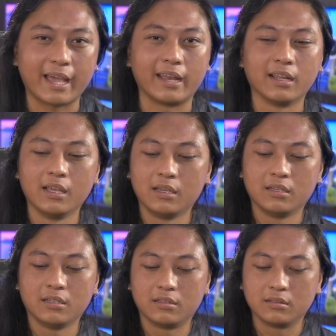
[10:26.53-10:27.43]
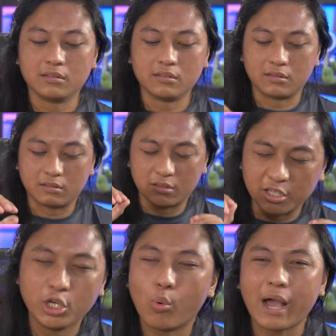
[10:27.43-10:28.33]
that,
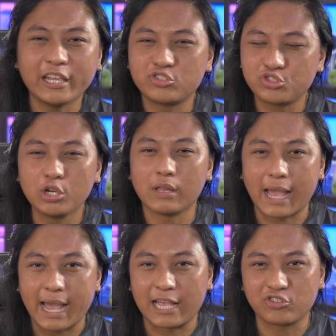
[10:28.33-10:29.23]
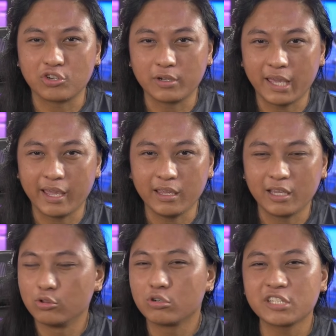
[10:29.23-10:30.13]
the UI is still ass, okay?
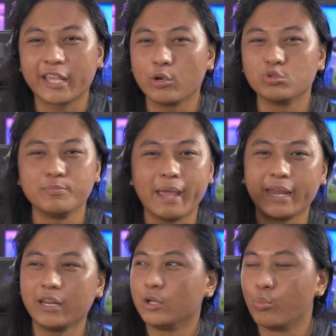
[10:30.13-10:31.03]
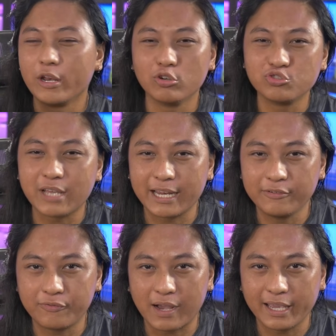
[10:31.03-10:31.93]
It looks like it was made in Windows
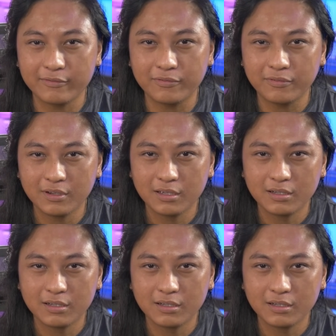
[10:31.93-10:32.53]
95. There's